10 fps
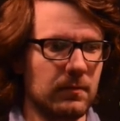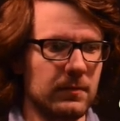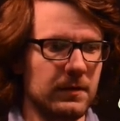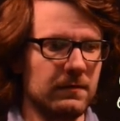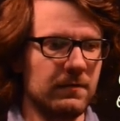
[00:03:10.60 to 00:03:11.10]

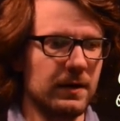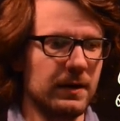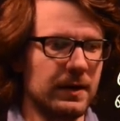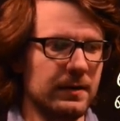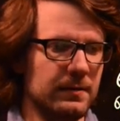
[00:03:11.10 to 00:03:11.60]

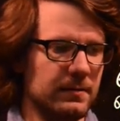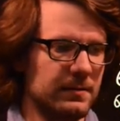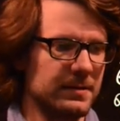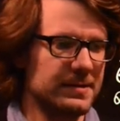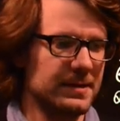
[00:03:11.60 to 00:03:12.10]
define
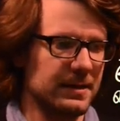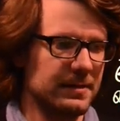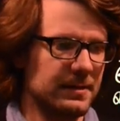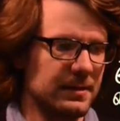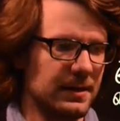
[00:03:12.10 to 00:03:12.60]
the
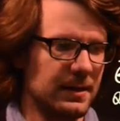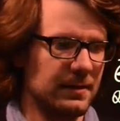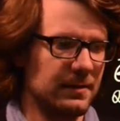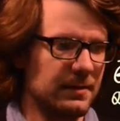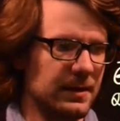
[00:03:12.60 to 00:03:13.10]
set
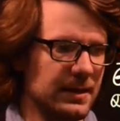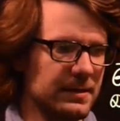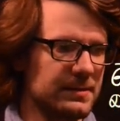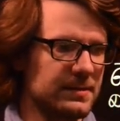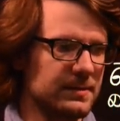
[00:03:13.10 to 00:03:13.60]

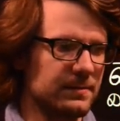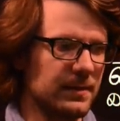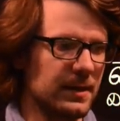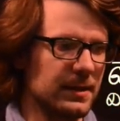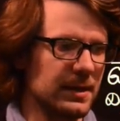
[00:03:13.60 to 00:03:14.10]
S,
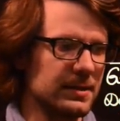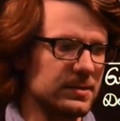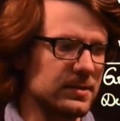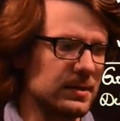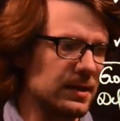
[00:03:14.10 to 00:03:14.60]
and
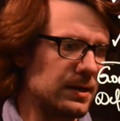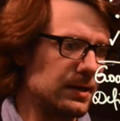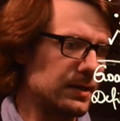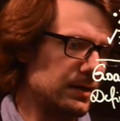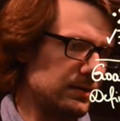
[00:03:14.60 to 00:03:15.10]
S
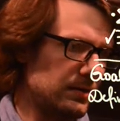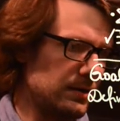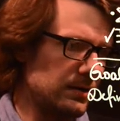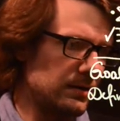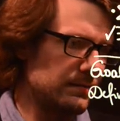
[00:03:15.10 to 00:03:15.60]

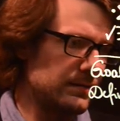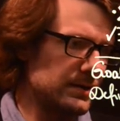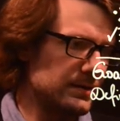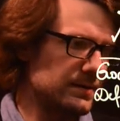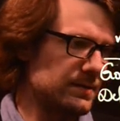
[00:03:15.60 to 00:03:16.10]
um,
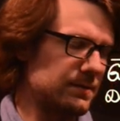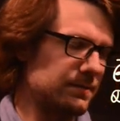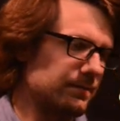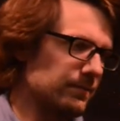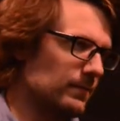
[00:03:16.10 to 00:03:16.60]
is,
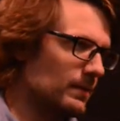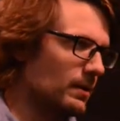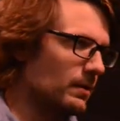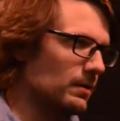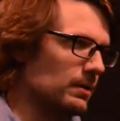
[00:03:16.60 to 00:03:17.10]

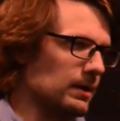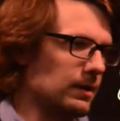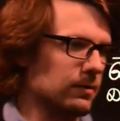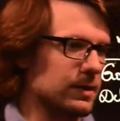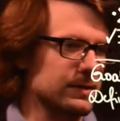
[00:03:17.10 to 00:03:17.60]
uh, in
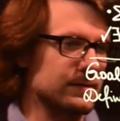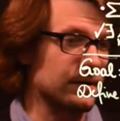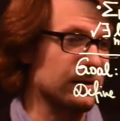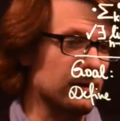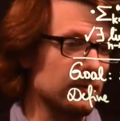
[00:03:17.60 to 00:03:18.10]
our case, the
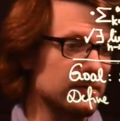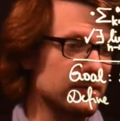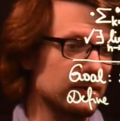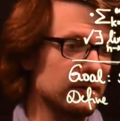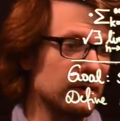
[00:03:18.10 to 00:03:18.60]

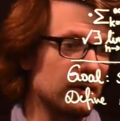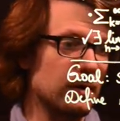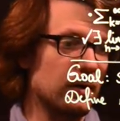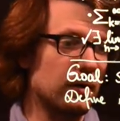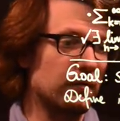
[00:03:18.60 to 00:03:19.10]
closure
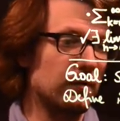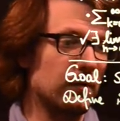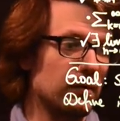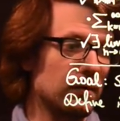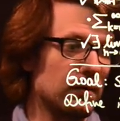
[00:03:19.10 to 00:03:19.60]
of
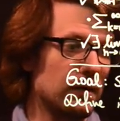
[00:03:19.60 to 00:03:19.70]
all